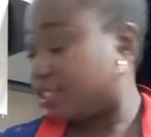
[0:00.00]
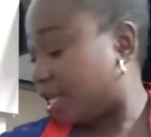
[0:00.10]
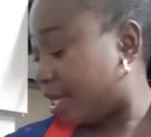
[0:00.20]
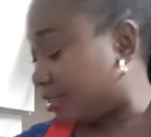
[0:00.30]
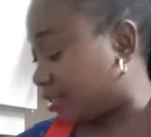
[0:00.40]

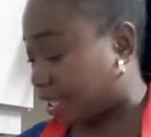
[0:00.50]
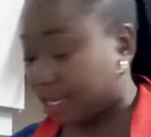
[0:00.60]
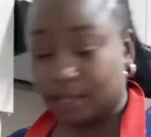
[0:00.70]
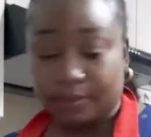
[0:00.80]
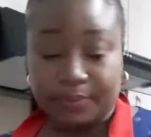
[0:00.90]
Just
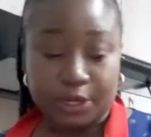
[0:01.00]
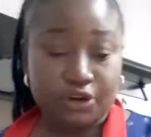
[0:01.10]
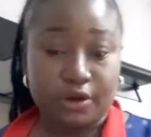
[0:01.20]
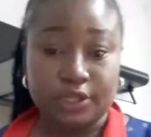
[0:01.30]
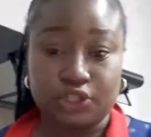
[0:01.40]
a little bit,
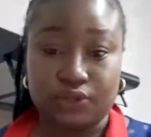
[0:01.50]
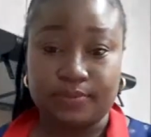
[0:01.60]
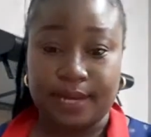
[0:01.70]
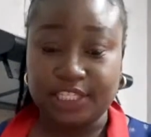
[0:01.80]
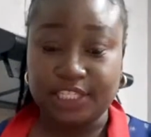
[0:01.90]
not
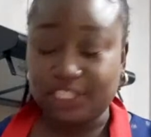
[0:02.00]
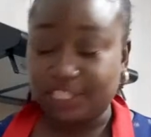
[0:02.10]
too much.